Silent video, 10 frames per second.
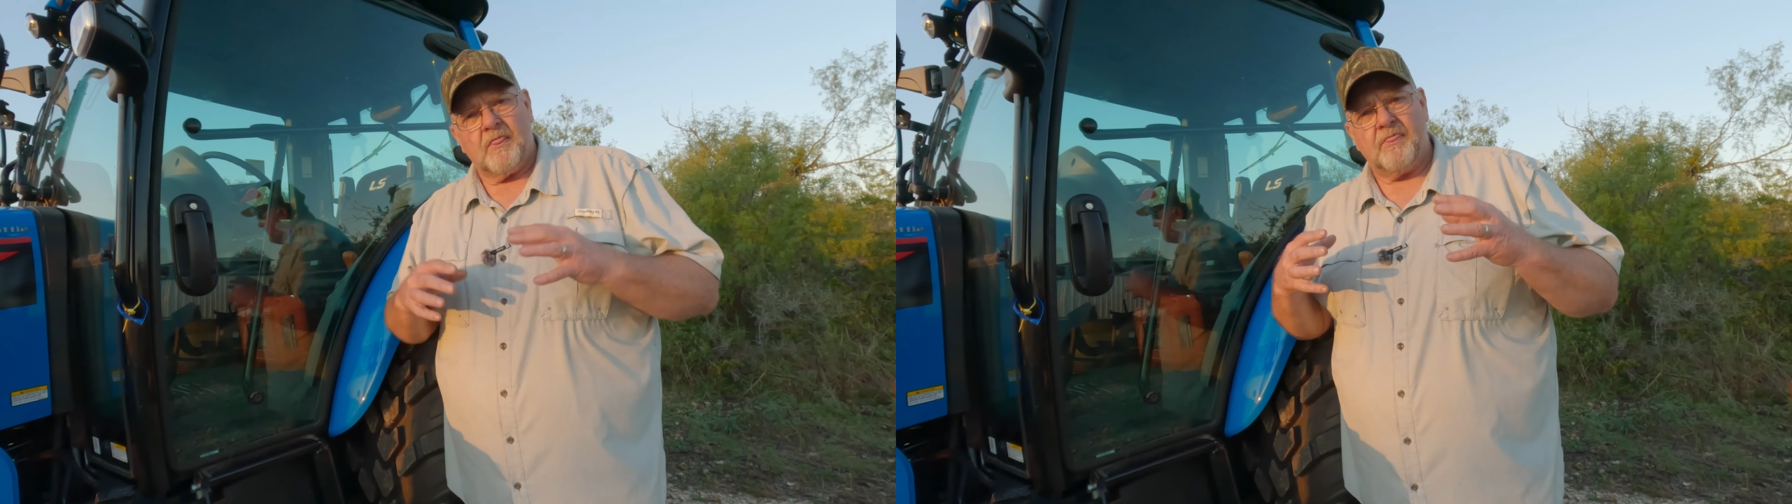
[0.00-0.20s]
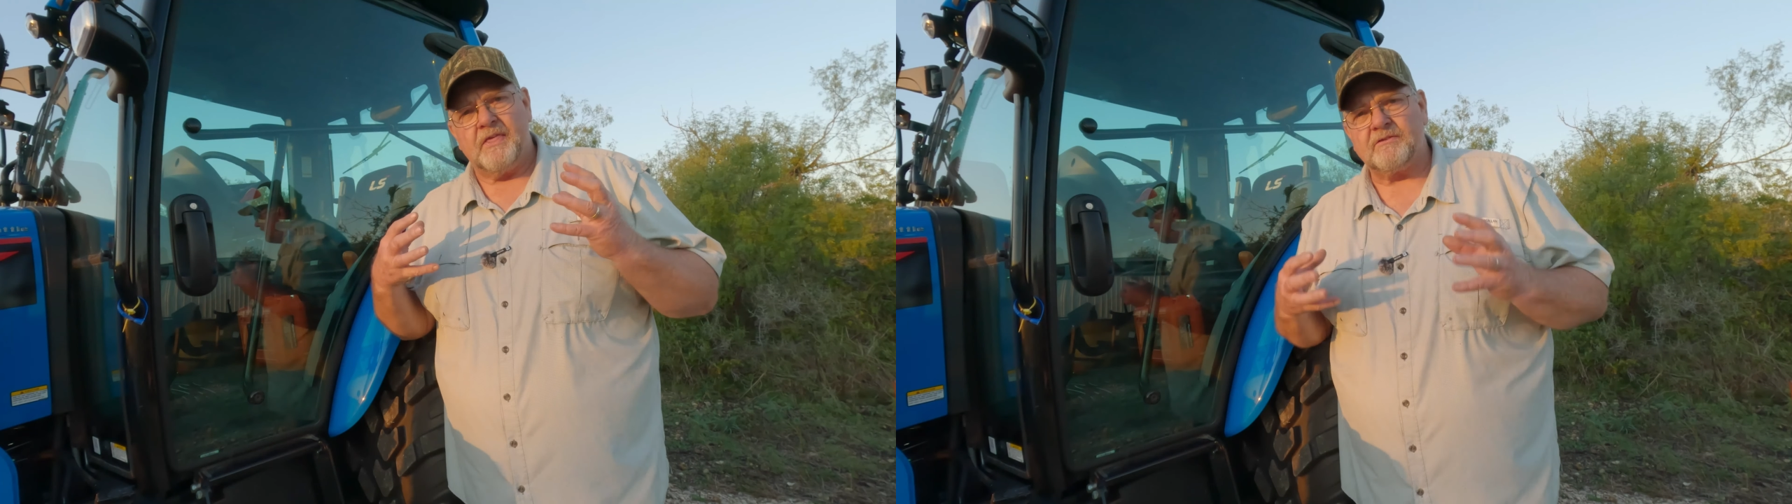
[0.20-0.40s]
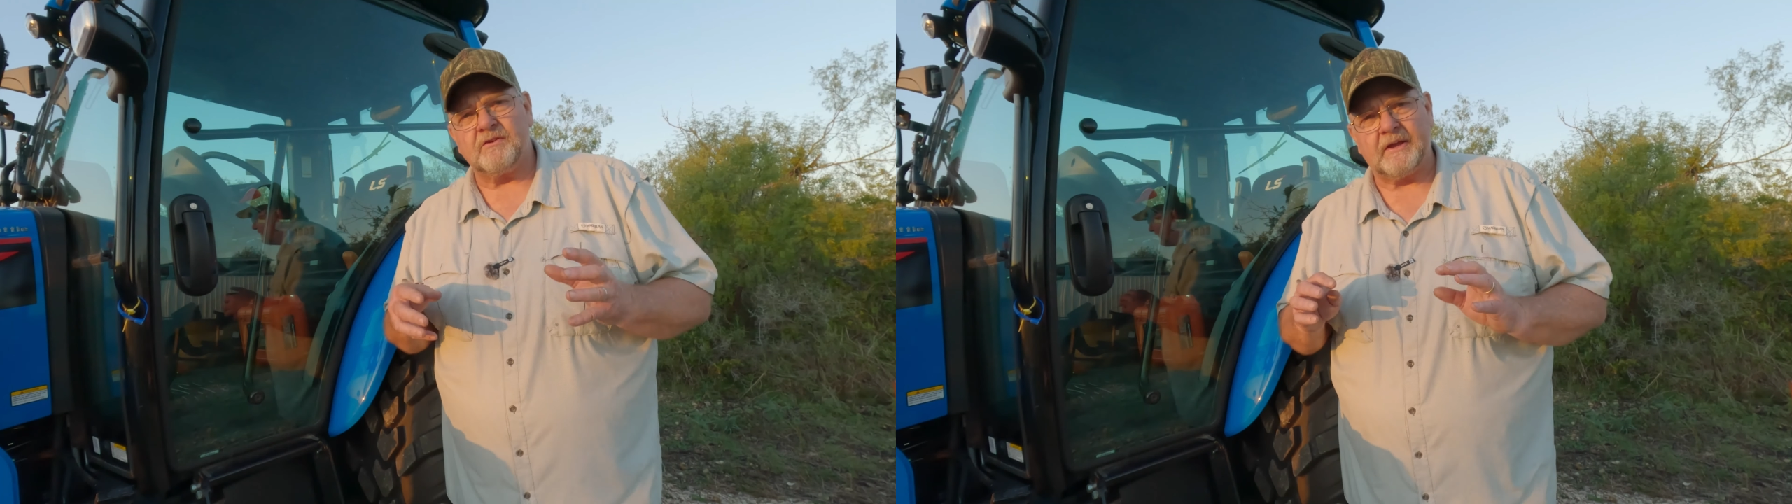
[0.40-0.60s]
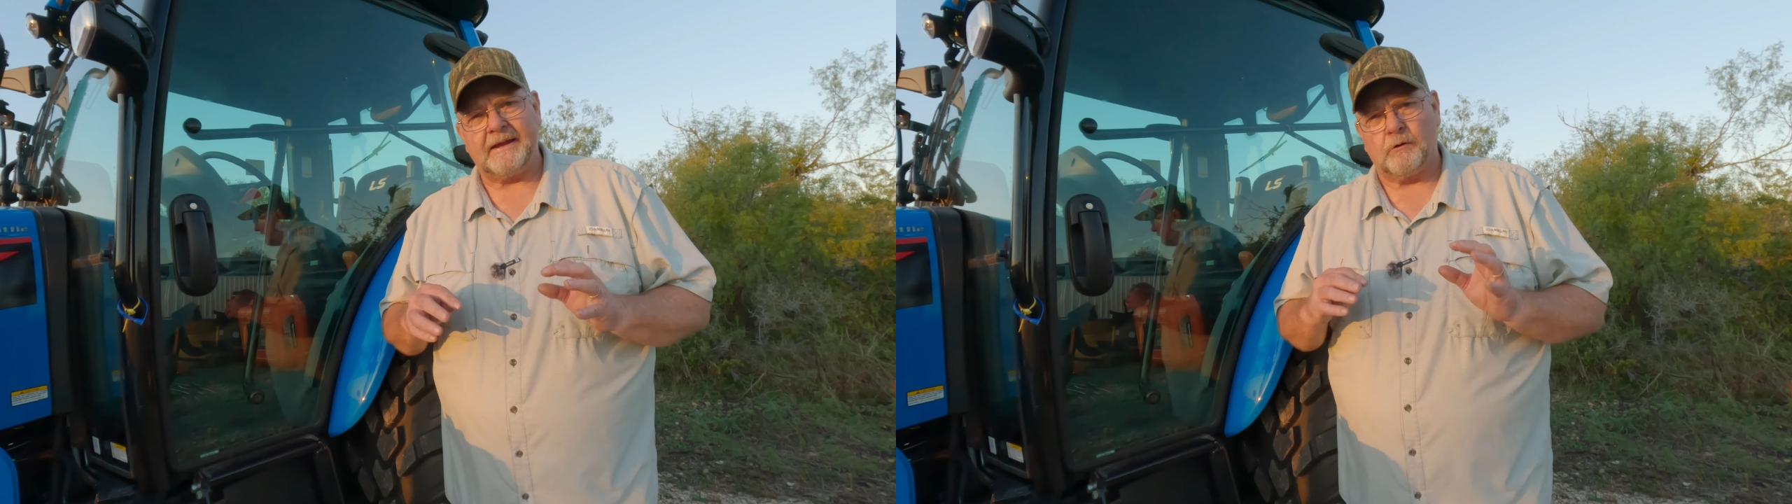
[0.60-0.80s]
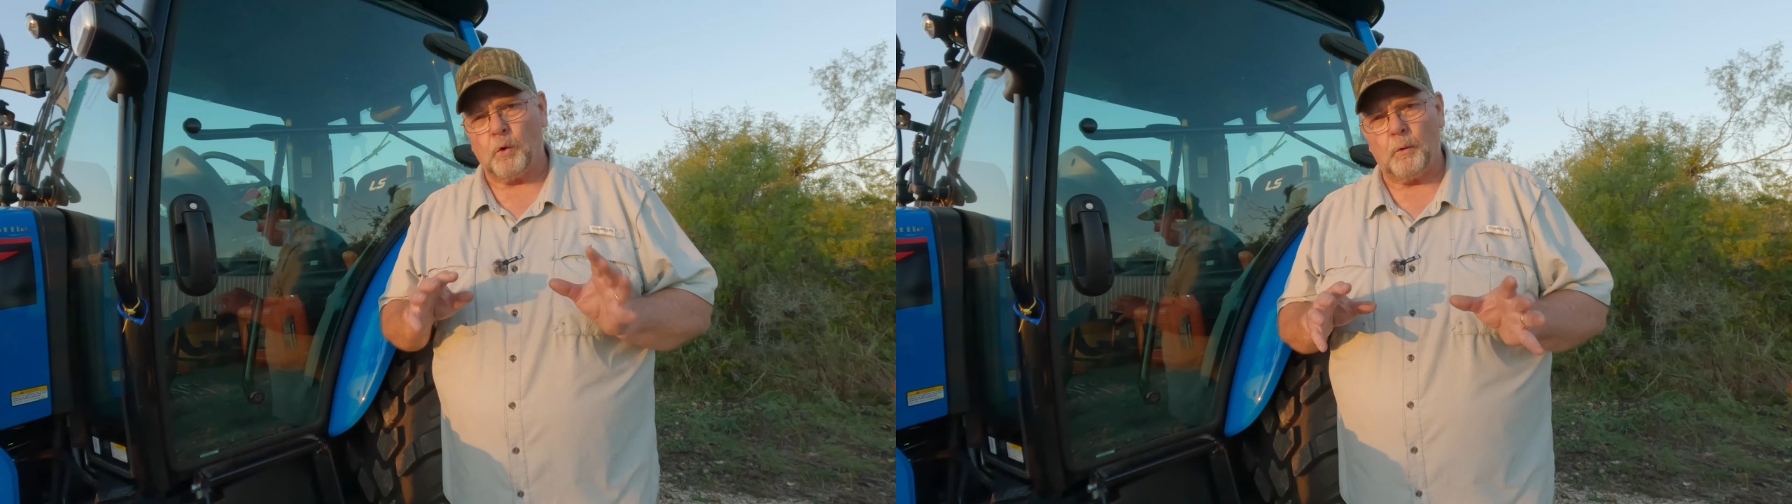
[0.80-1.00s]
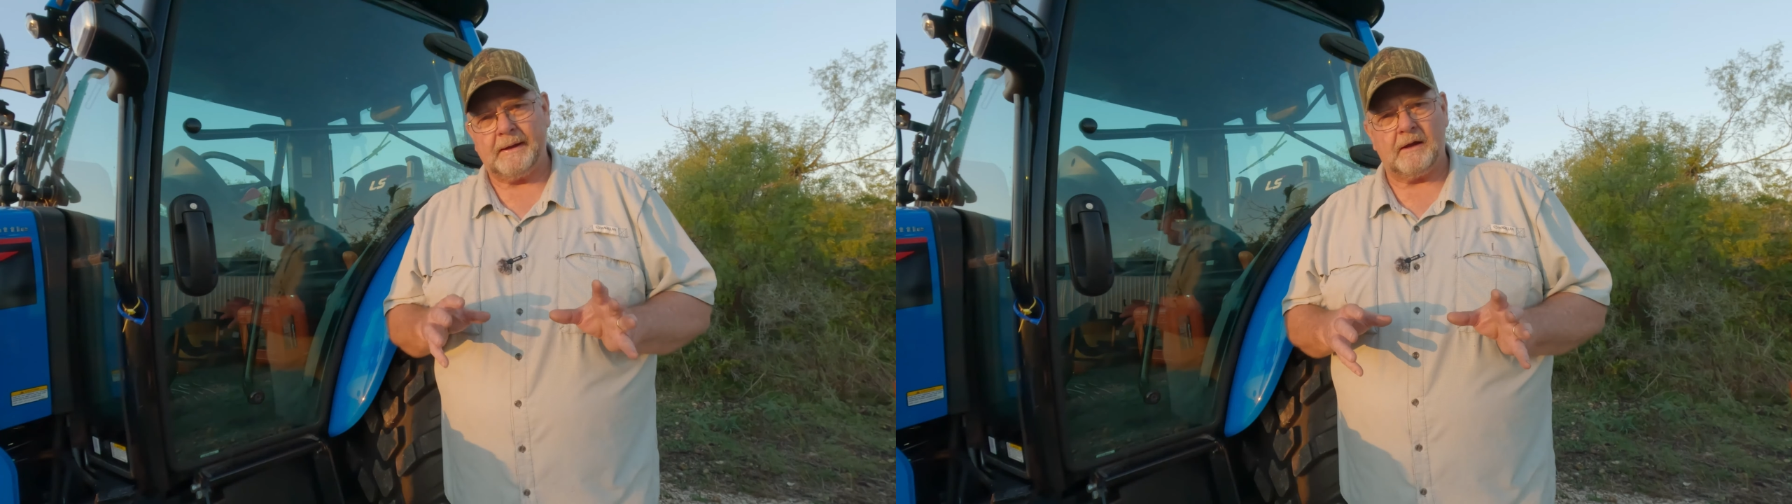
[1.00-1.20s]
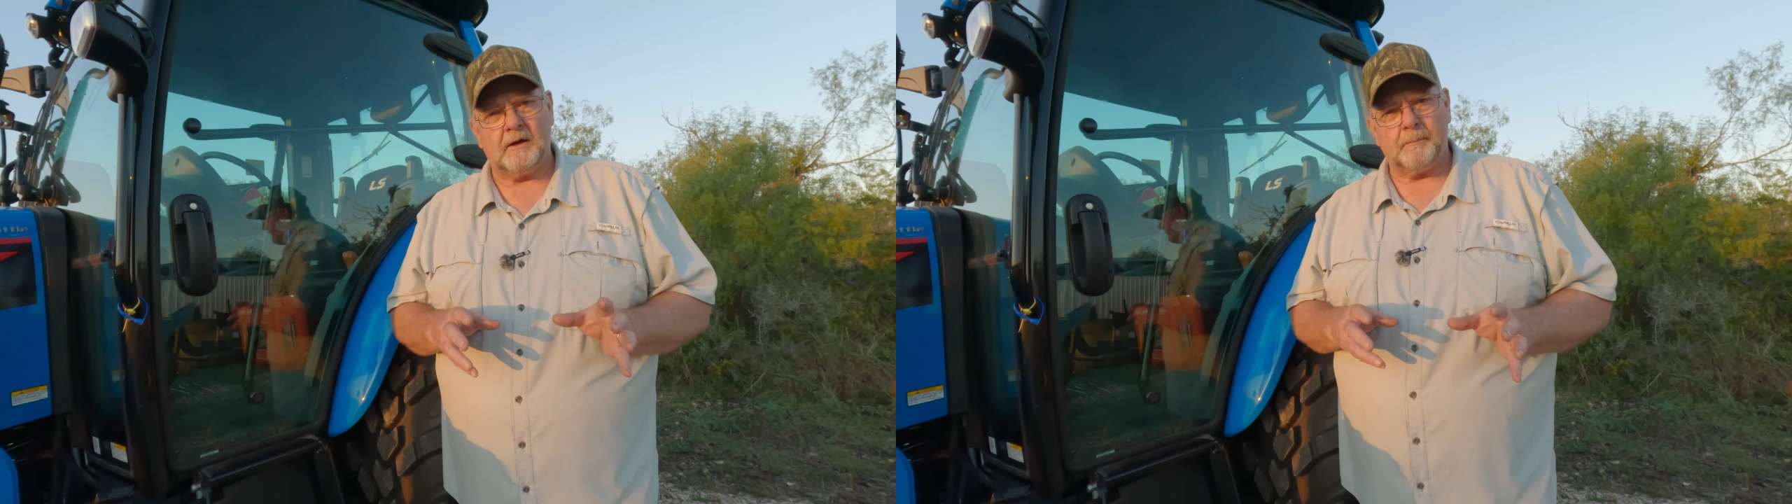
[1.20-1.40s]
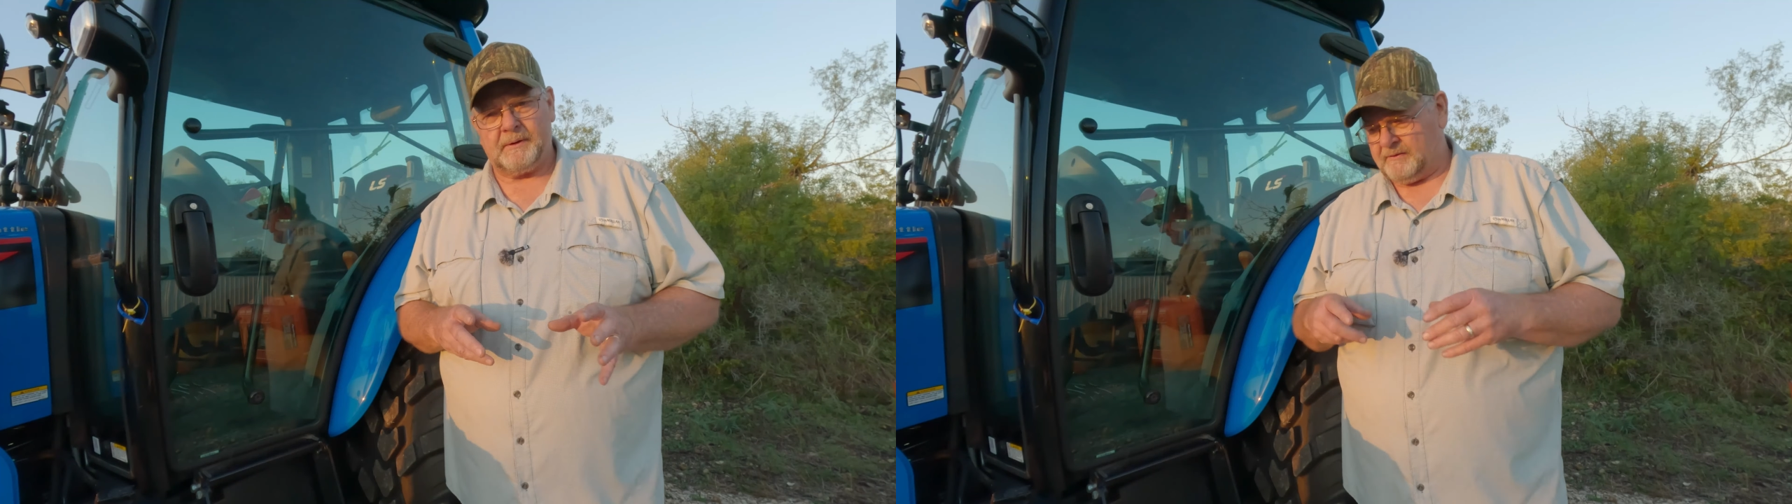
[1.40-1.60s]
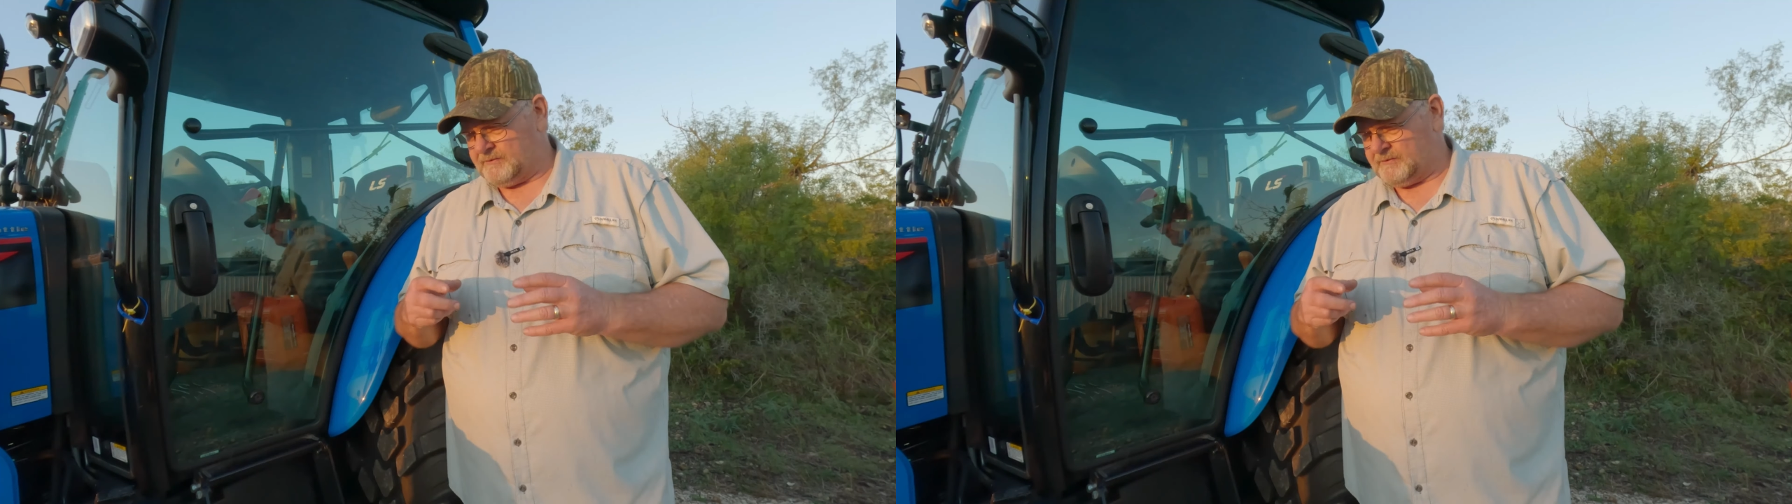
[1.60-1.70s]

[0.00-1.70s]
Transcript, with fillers: This is a growing company.